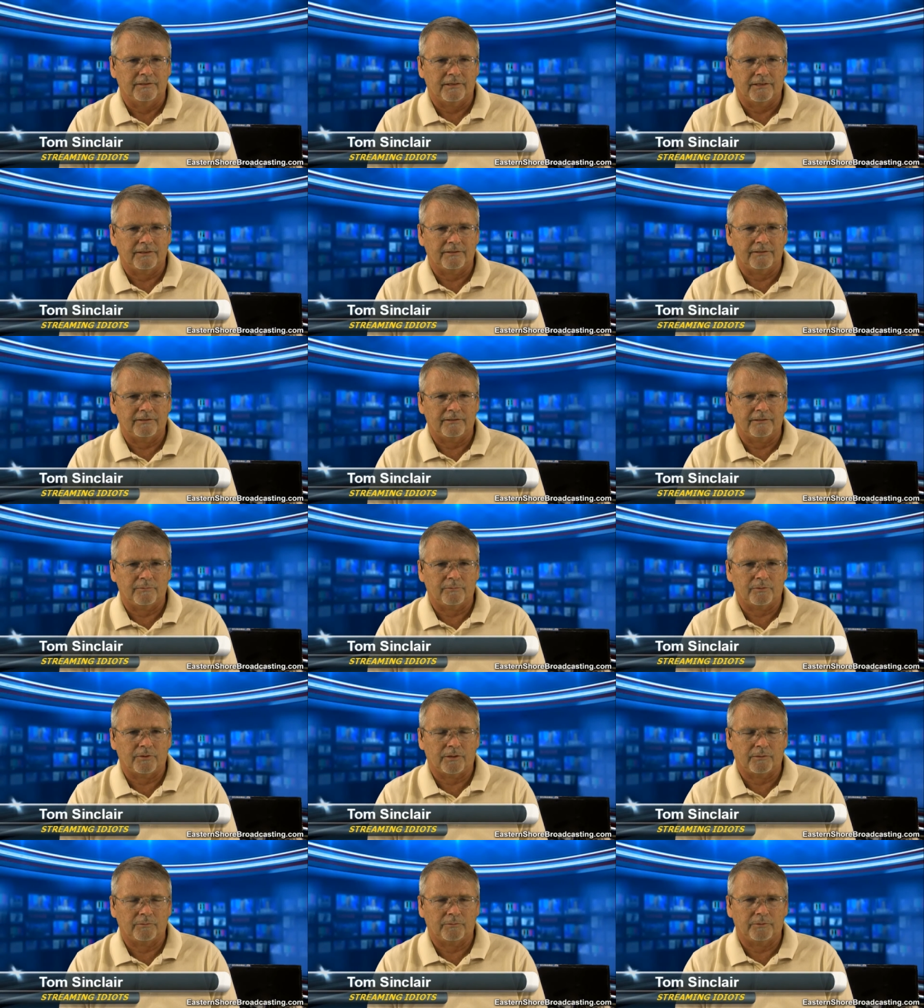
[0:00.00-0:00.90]
I think it
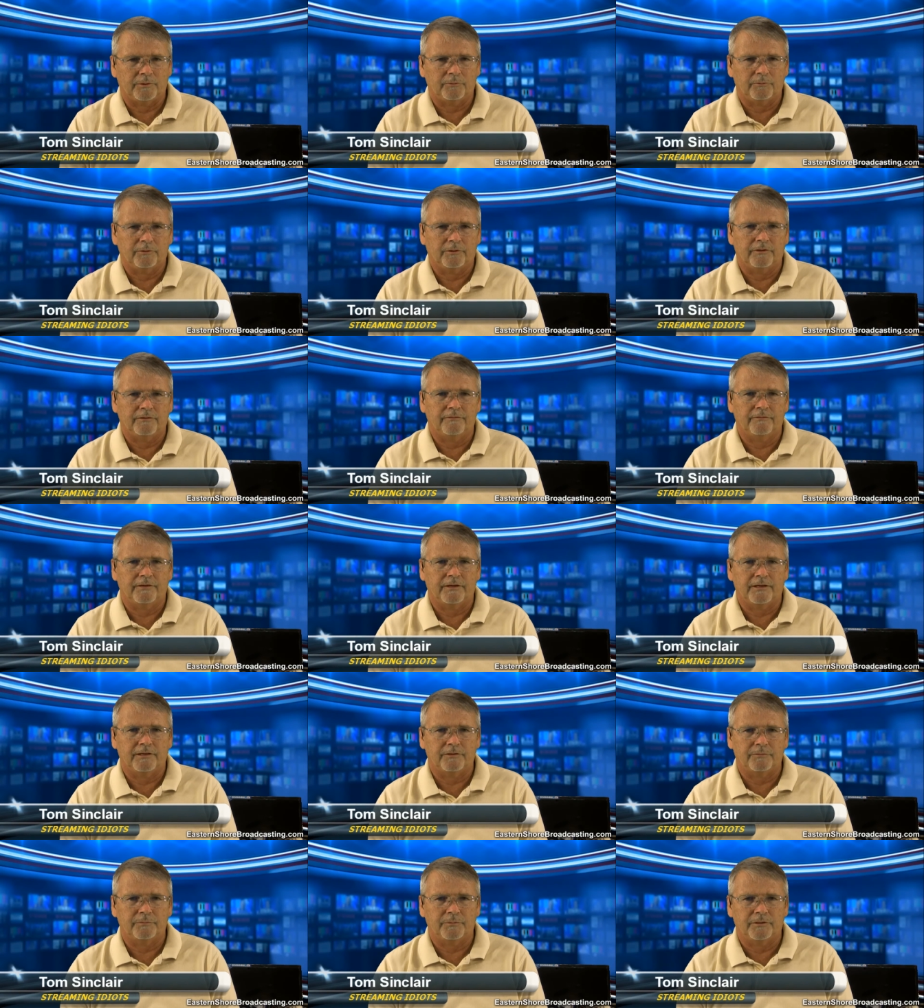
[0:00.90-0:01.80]
probably will
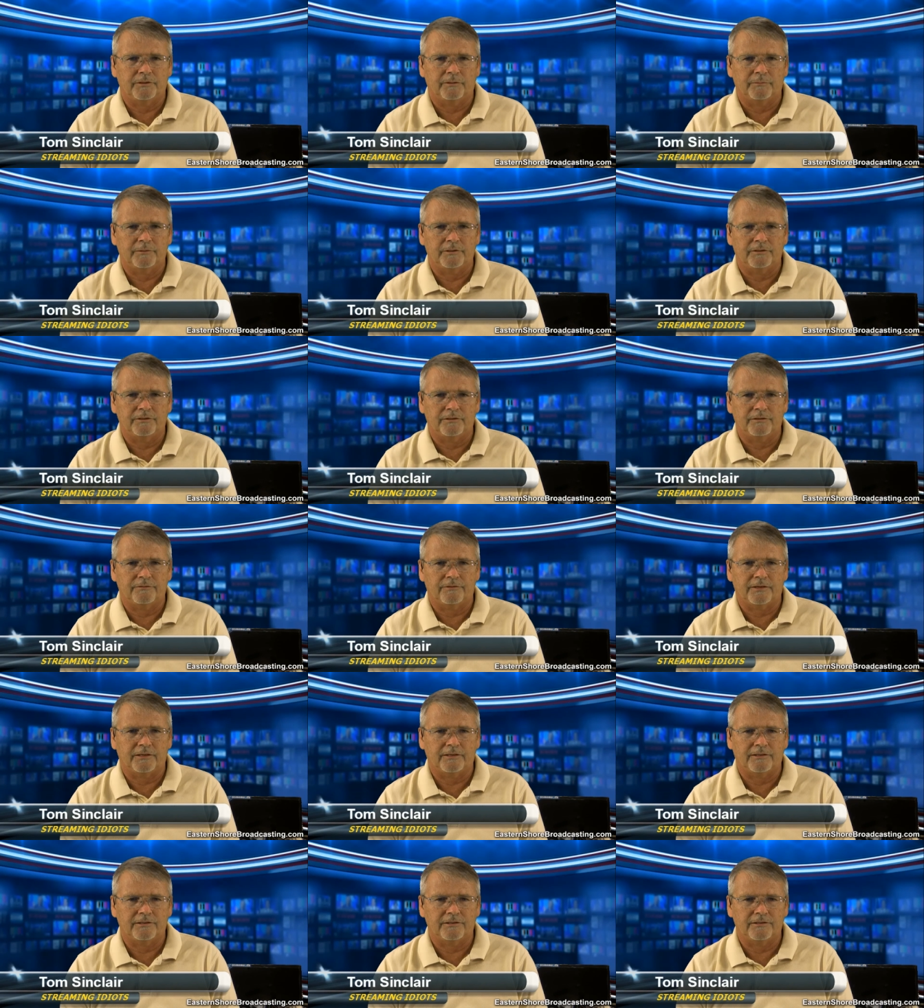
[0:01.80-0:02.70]
advance, but let me see if
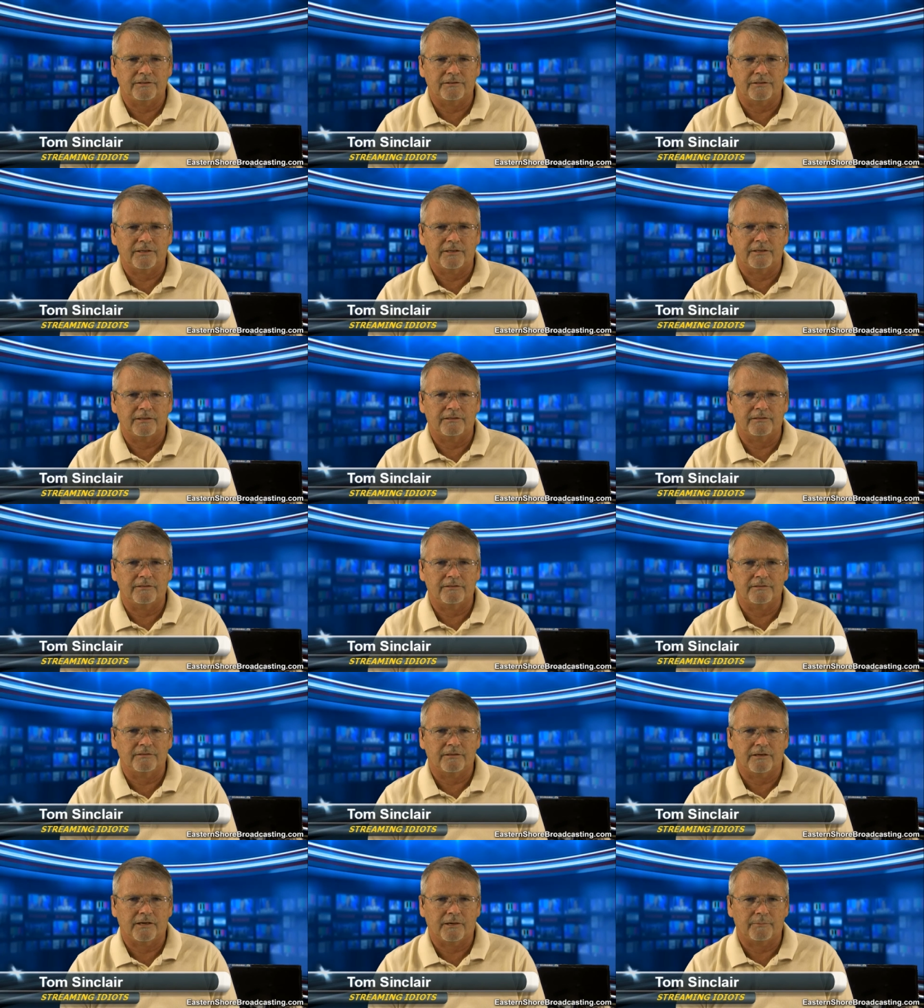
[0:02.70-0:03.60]
I can just get it to
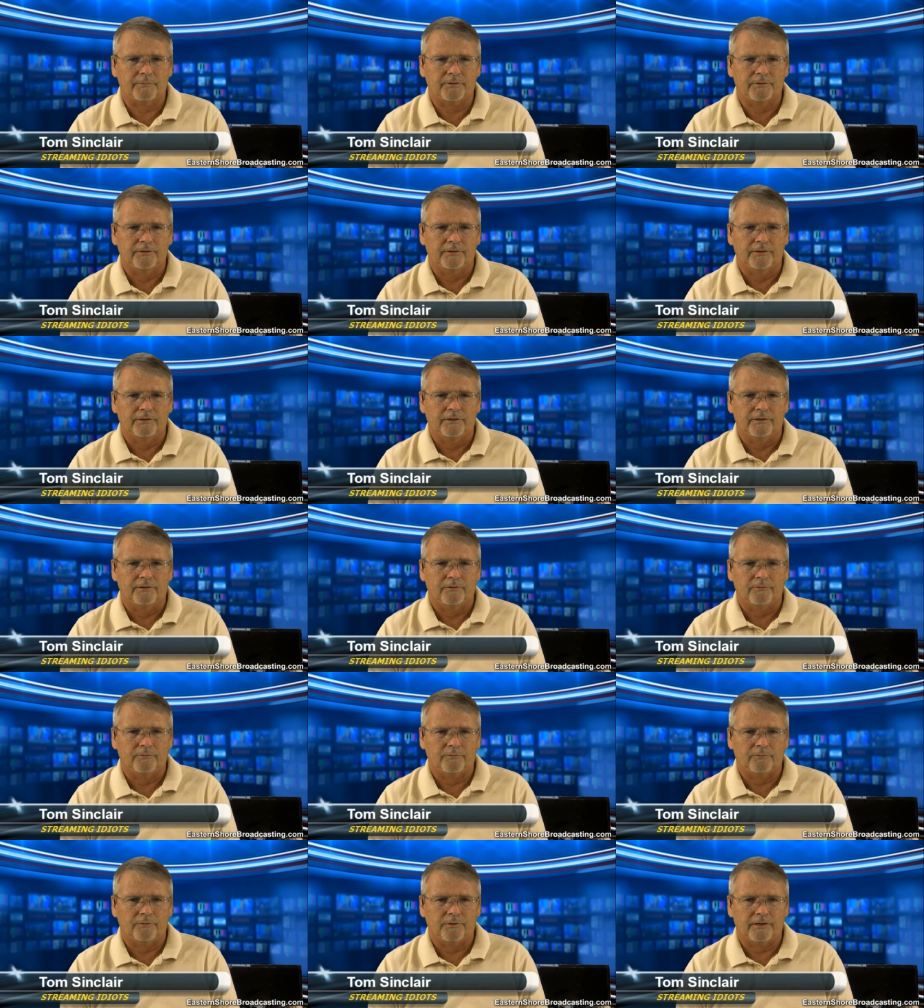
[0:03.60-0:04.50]
stop
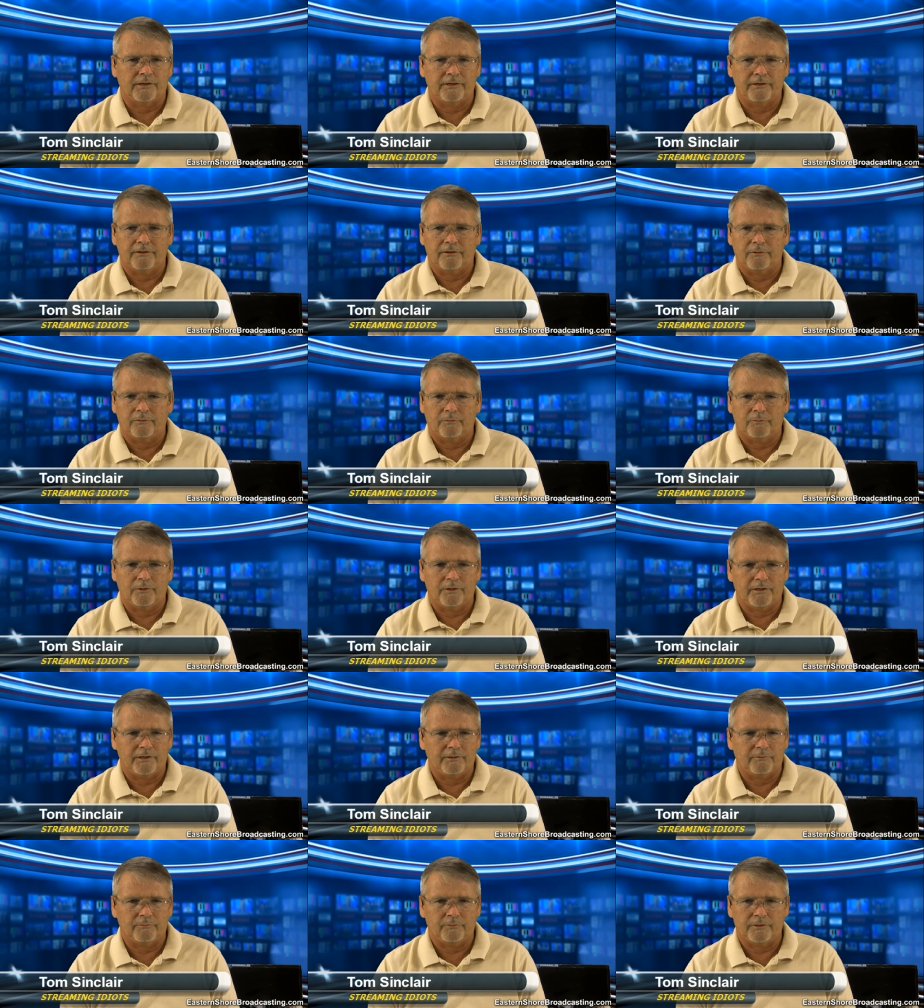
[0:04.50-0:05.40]
right
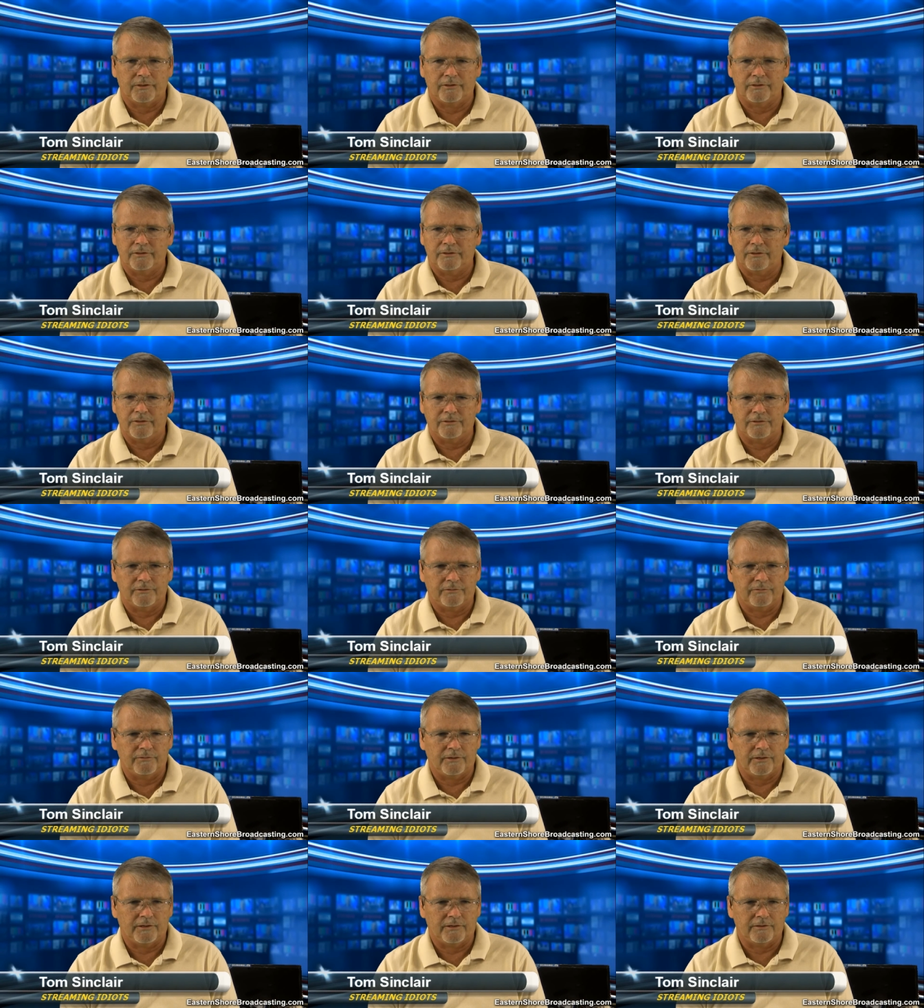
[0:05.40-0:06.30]
away when it does
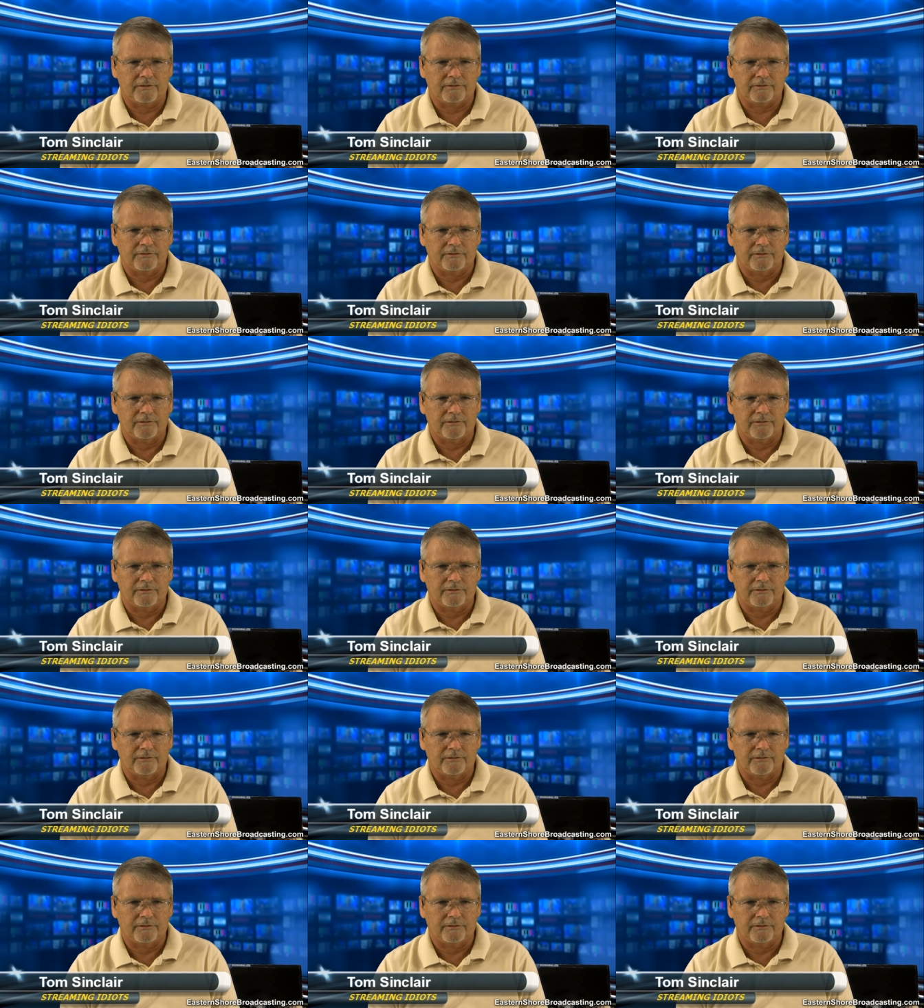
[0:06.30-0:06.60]
advance.